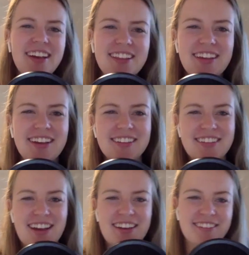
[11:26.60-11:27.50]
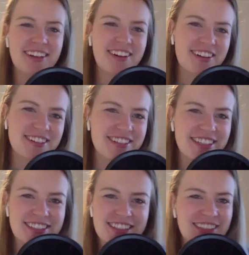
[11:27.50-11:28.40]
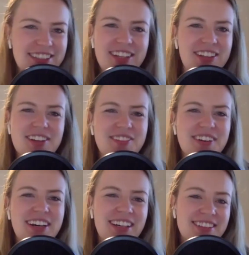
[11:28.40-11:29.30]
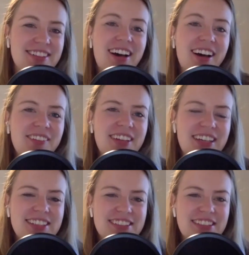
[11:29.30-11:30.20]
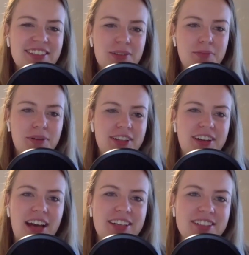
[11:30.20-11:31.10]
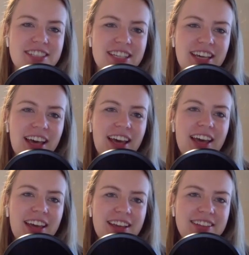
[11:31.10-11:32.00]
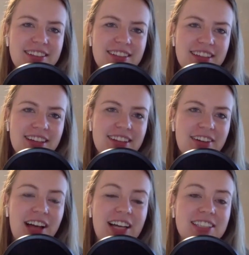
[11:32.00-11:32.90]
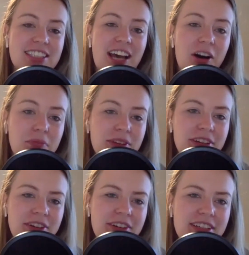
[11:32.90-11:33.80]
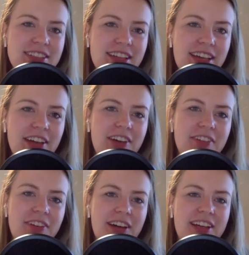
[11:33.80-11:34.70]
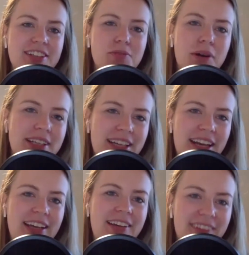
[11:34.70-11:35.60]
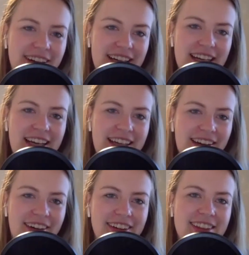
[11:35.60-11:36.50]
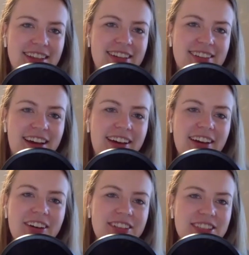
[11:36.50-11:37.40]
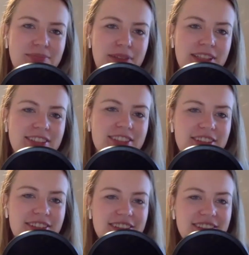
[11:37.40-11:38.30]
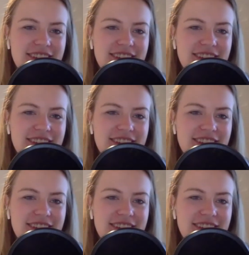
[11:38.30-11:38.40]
think is kind of like contradicting each other. But it's not, because, you're putting your energy into things that will actually help you, instead of, okay, just when can I eat? What can I eat? All the things that will just spin your circle.